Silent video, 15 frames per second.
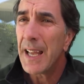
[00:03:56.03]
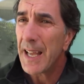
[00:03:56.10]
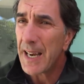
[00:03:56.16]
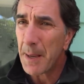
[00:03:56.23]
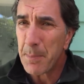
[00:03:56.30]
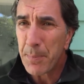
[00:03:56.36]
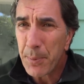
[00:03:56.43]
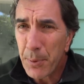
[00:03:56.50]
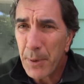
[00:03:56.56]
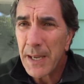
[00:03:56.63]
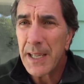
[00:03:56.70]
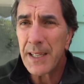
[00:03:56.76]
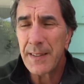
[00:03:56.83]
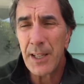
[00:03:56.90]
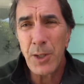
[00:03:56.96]
And I'm
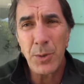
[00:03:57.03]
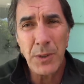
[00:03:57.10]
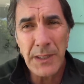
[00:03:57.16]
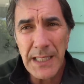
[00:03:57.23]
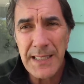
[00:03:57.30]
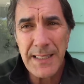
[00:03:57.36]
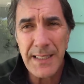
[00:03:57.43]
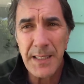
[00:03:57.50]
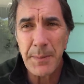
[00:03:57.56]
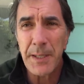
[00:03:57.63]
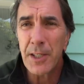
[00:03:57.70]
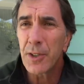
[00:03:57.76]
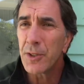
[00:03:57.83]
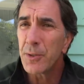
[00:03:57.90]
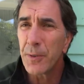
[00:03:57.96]
praying that you listen to me,
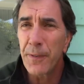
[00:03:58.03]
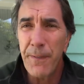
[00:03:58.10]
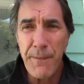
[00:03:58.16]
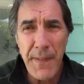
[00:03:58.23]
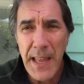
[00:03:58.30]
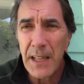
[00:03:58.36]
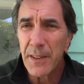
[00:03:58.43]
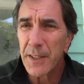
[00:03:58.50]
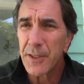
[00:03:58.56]
because you failed